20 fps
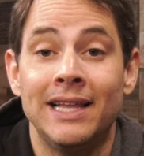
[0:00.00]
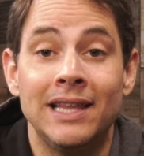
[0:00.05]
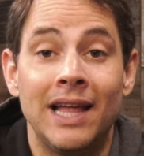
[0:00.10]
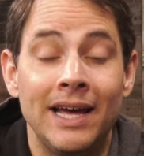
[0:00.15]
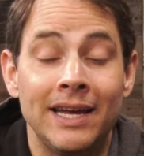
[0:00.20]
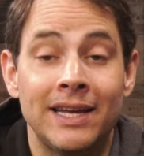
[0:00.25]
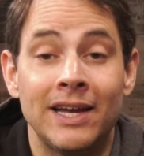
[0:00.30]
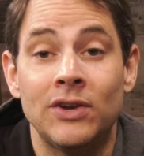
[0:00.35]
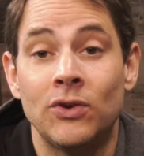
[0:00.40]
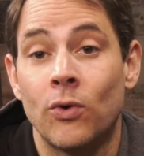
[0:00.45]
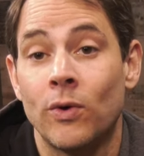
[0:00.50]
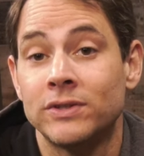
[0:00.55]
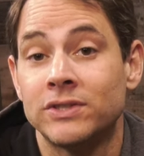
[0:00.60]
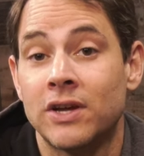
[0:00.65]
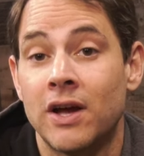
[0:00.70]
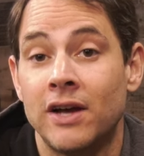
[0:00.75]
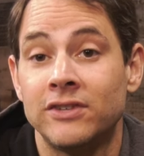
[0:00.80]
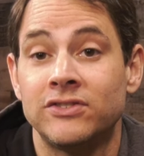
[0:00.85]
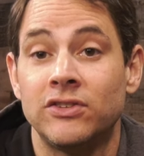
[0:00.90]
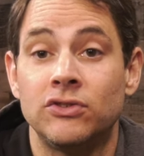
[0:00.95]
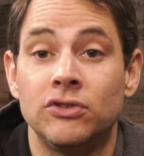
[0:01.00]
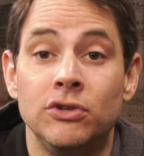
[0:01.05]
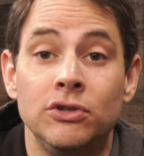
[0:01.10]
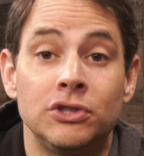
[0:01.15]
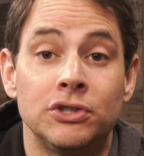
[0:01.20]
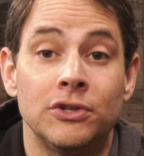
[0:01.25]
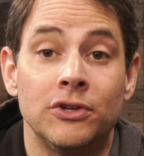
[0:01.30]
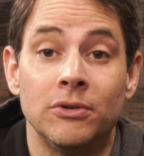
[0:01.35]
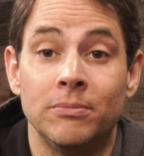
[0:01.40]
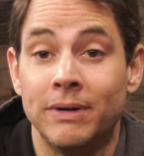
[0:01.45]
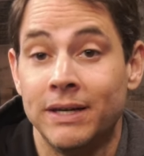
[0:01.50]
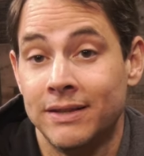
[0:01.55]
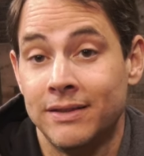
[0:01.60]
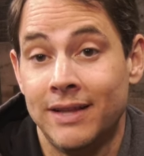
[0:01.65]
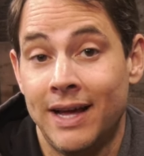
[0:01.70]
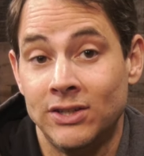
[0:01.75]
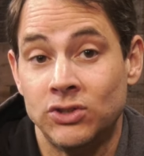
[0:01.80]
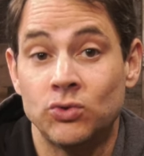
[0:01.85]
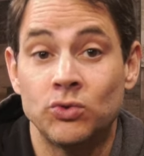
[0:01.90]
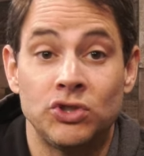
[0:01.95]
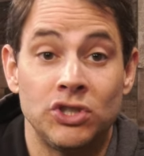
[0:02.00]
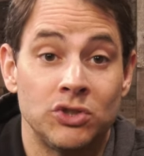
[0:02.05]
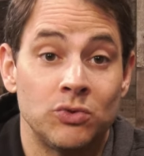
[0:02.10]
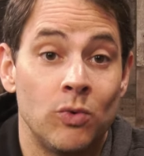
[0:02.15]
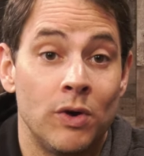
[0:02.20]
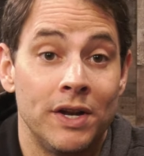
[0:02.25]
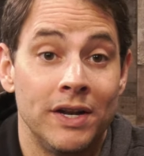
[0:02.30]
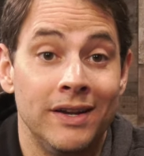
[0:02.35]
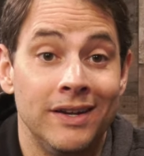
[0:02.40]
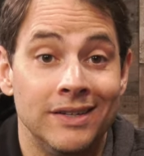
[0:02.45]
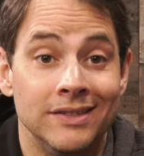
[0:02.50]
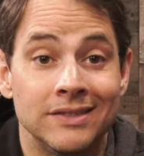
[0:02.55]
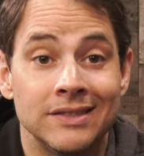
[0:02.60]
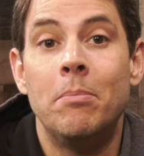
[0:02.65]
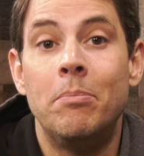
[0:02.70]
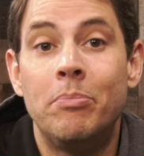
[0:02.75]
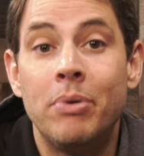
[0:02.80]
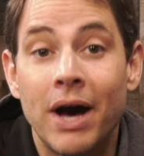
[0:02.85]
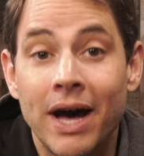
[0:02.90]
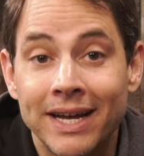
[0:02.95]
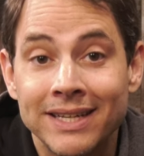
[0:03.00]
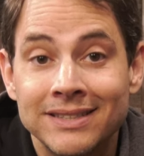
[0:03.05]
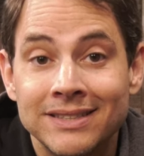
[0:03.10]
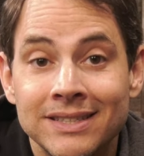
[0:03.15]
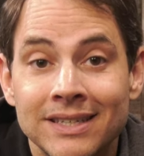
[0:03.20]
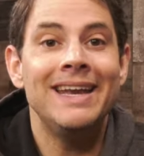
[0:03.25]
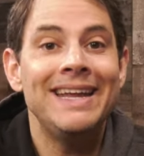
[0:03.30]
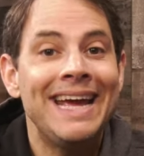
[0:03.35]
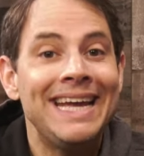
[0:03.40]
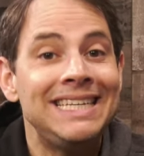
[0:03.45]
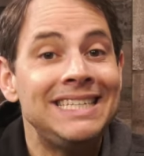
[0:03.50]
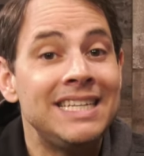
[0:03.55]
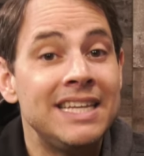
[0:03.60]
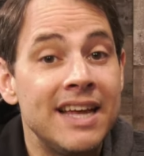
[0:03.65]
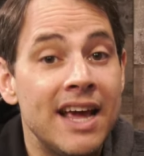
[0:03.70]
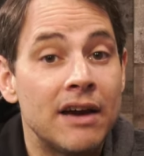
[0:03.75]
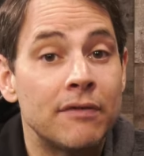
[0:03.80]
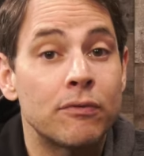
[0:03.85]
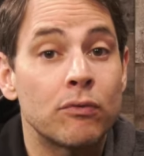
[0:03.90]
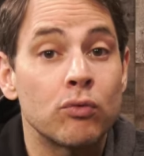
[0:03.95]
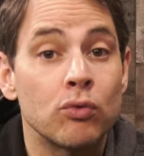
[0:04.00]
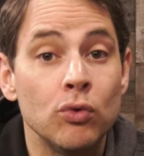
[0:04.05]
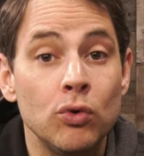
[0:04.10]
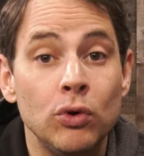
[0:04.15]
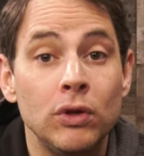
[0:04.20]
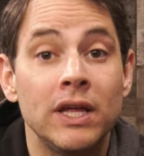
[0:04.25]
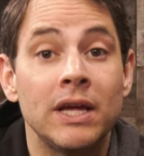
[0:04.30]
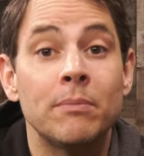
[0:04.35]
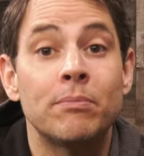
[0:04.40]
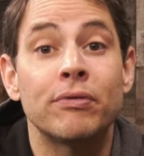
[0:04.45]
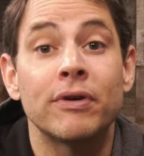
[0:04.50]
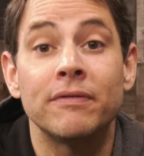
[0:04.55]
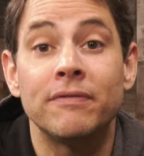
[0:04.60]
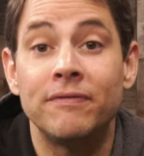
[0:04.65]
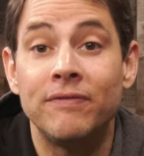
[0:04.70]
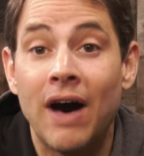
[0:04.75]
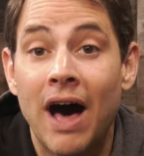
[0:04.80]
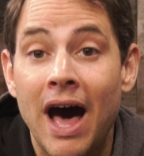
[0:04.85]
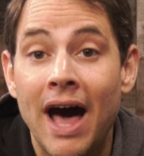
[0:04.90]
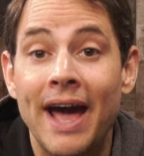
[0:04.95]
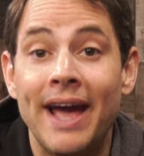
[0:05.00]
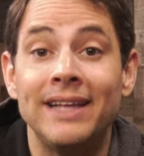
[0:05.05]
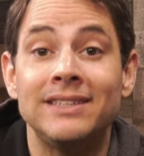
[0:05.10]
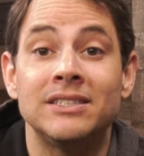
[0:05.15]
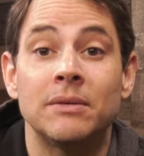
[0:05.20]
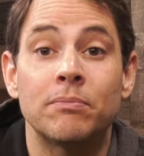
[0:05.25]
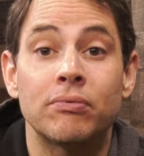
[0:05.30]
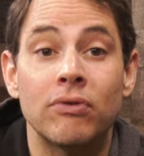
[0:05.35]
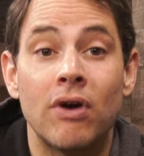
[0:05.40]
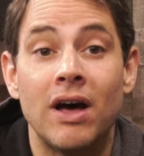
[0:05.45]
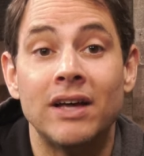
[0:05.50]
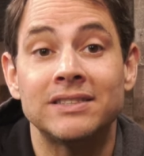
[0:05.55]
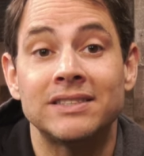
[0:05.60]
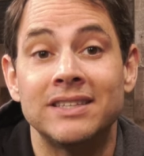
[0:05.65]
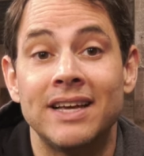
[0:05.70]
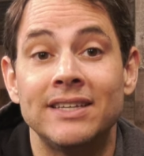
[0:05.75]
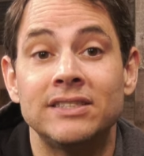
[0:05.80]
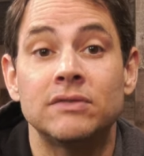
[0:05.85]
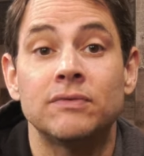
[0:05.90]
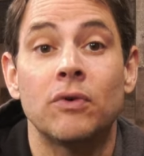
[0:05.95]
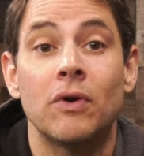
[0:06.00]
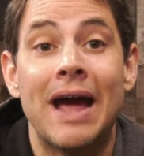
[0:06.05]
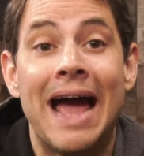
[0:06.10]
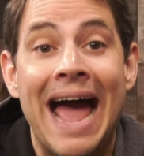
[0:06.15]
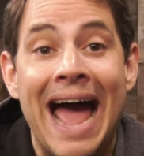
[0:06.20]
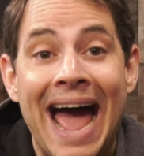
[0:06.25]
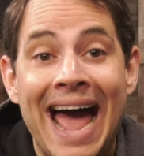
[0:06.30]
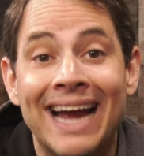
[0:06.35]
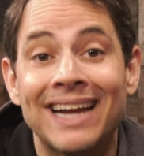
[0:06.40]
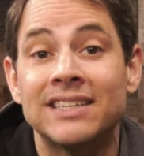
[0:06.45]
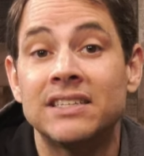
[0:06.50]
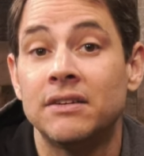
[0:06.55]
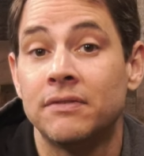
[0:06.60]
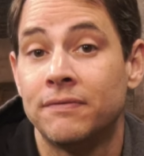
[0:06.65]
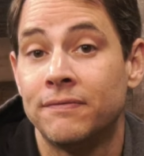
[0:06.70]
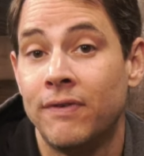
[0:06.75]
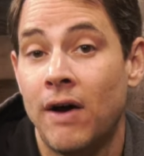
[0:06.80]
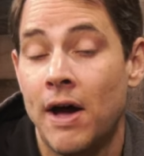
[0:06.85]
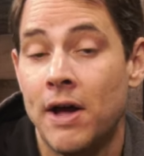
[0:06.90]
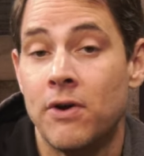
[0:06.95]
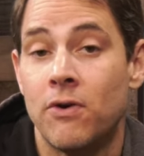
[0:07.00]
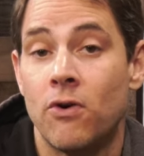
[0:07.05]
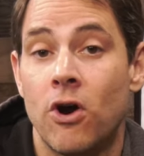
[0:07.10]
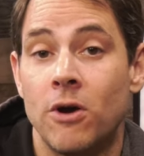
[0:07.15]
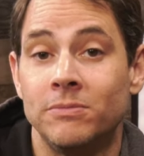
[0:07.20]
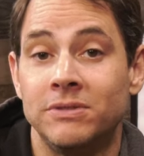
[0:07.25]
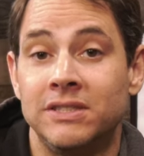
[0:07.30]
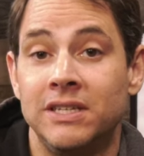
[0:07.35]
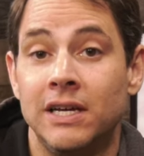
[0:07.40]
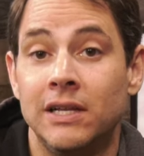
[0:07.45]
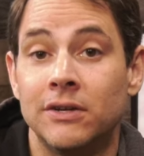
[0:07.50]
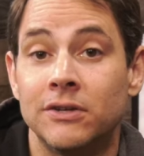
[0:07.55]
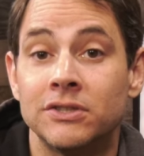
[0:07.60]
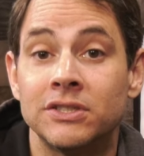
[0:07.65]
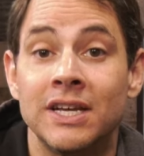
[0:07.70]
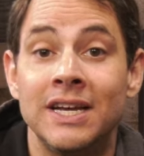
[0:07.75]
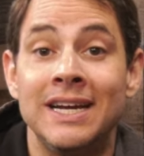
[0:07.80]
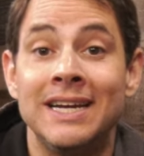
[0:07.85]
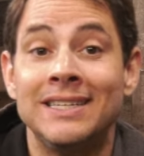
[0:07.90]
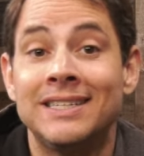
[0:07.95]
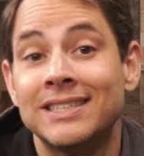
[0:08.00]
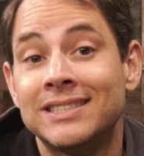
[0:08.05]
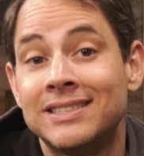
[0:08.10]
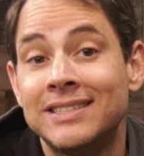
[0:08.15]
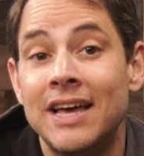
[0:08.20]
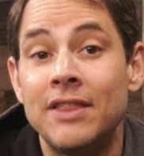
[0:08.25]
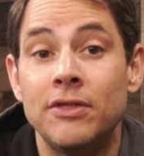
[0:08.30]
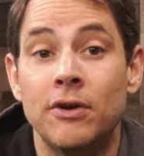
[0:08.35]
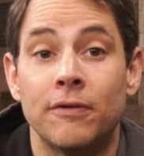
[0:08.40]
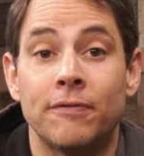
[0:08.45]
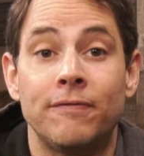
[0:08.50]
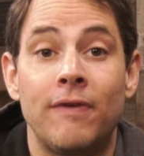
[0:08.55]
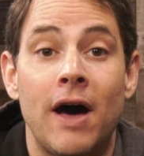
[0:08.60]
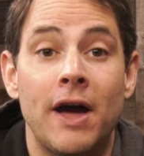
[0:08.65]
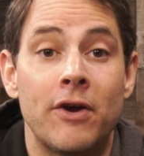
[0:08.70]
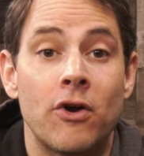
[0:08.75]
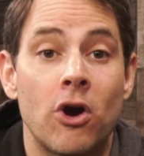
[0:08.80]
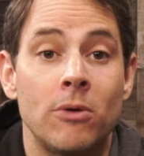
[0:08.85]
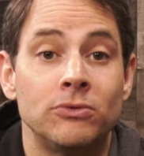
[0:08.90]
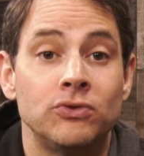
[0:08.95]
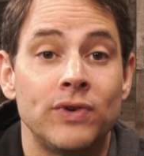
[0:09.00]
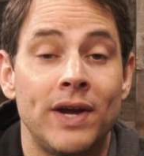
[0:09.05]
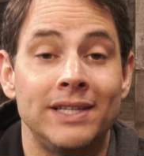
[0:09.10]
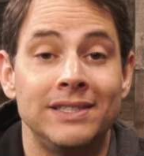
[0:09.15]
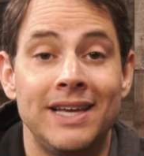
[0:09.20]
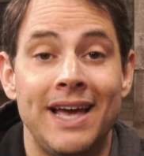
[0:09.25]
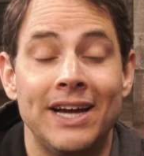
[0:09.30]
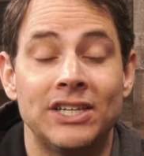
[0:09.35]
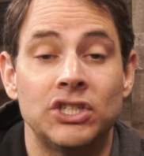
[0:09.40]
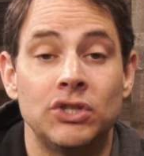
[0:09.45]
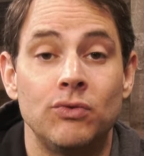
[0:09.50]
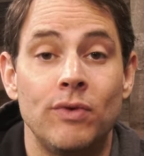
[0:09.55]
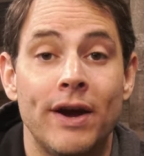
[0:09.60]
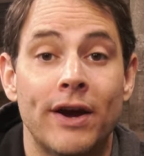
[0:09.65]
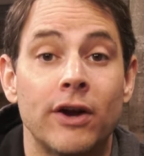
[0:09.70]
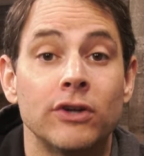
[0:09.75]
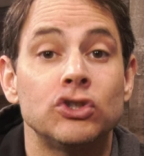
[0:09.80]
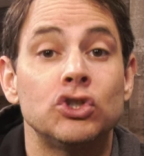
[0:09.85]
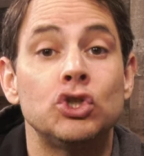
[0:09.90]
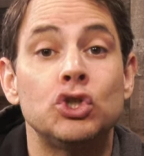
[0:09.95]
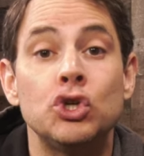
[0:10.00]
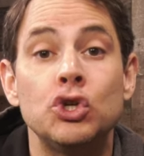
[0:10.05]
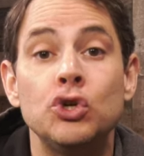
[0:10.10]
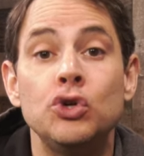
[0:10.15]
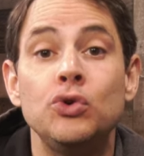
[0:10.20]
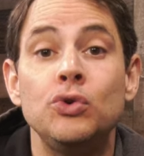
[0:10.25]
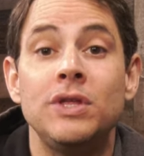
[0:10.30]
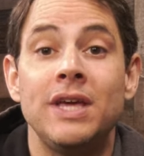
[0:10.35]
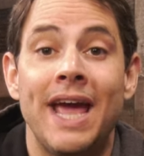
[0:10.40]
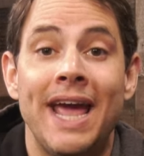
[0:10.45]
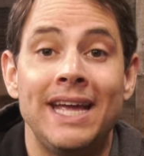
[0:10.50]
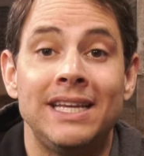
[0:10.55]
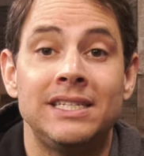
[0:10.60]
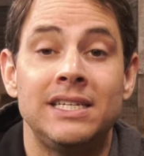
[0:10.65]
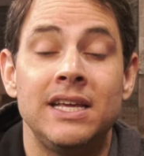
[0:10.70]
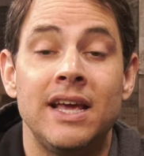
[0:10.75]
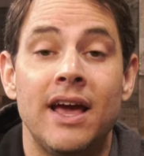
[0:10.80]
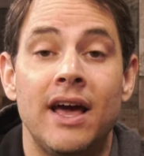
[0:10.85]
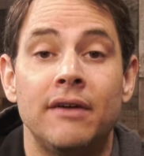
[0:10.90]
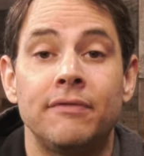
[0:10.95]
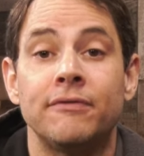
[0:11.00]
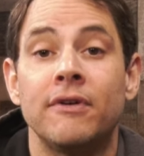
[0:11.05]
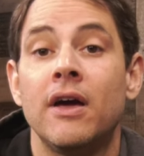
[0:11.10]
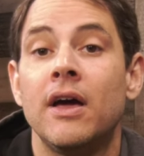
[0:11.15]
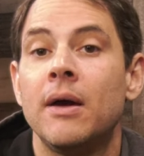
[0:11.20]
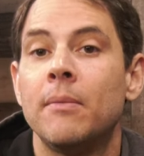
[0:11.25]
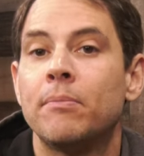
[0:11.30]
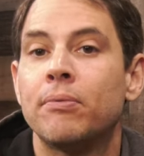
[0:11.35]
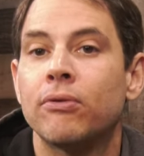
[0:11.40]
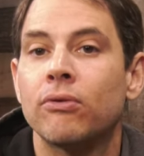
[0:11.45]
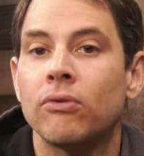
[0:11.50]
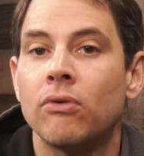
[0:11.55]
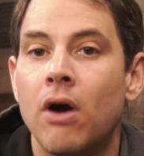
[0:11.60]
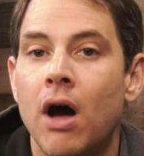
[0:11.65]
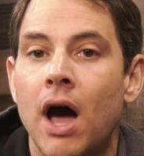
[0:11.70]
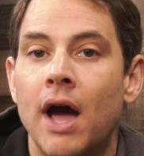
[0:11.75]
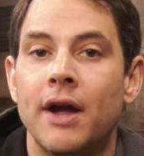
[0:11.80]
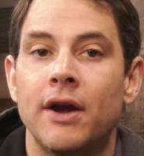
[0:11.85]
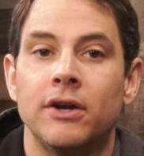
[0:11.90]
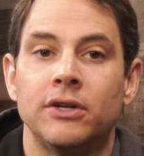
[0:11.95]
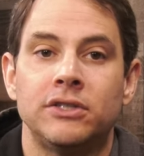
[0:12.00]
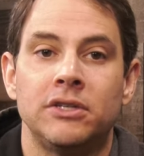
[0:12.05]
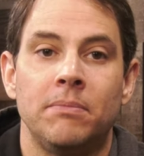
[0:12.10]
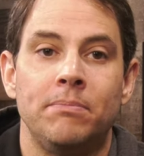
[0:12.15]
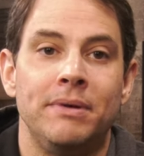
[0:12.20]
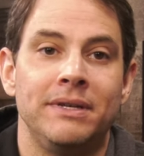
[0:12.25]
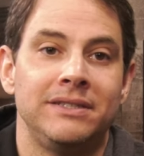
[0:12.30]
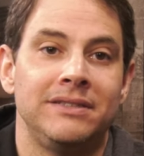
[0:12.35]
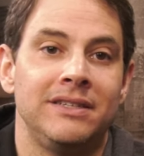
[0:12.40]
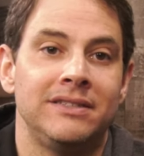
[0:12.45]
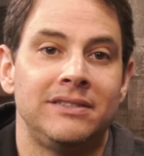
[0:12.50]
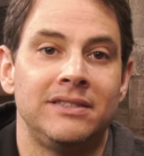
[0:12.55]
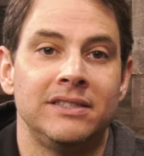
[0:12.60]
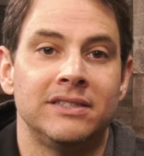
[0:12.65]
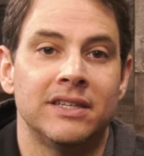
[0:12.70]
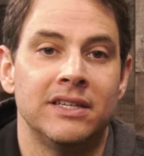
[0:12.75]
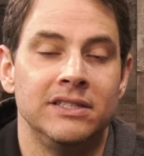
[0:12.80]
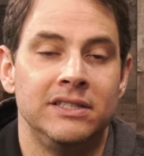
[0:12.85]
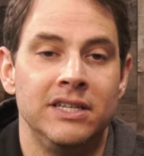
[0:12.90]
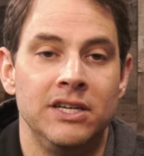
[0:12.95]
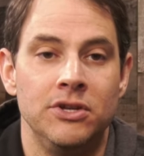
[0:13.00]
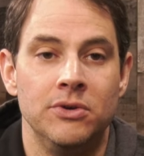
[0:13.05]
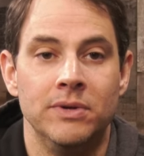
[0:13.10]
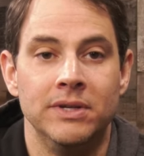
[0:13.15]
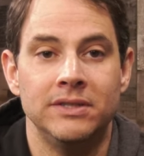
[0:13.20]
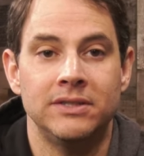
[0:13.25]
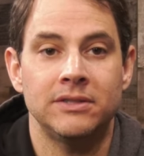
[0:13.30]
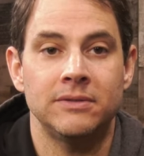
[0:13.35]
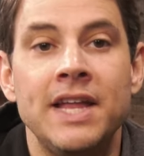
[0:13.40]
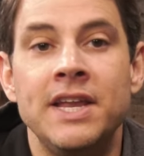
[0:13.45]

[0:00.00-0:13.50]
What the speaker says: I like it or it's constitutional, but that's just what it is. But an ATF ruling provides a process for active firearms dealers to send their firearm transaction records to the ATF prior to business discontinuance.